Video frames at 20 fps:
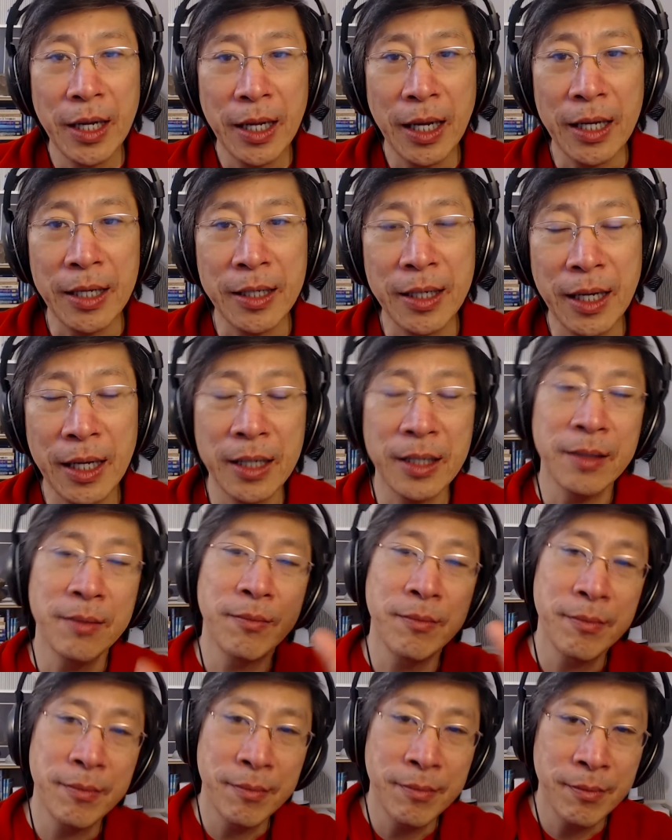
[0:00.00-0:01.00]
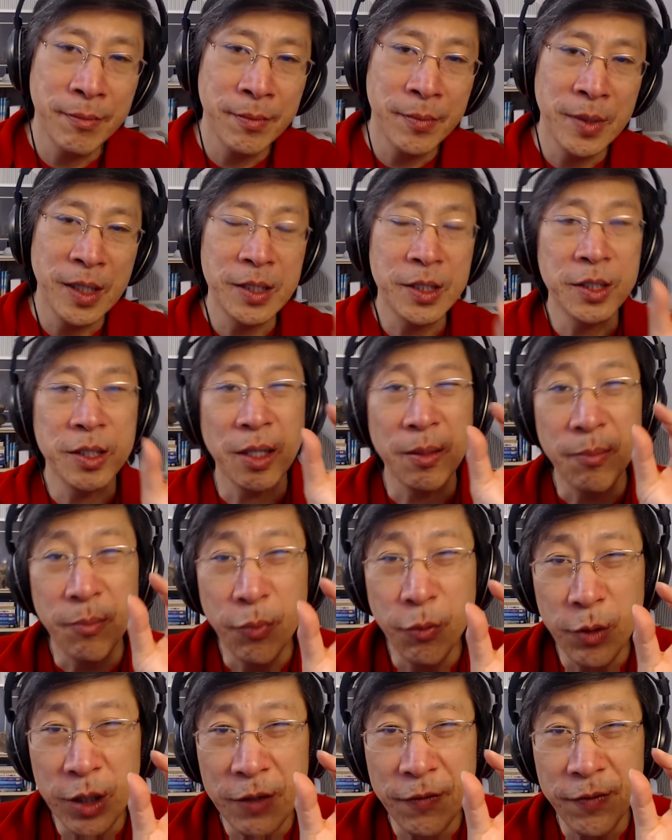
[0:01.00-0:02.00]
and and this is a
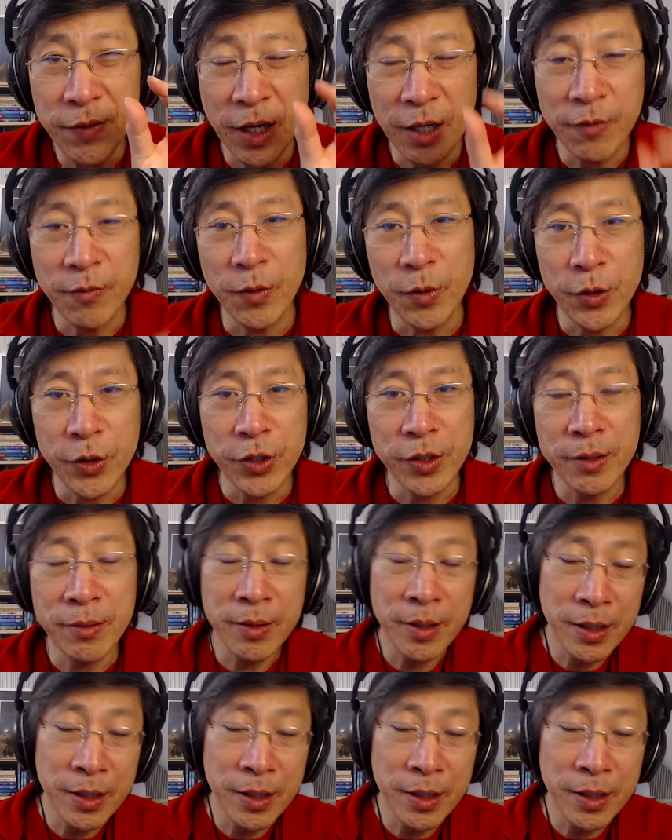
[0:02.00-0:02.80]
brief diversion.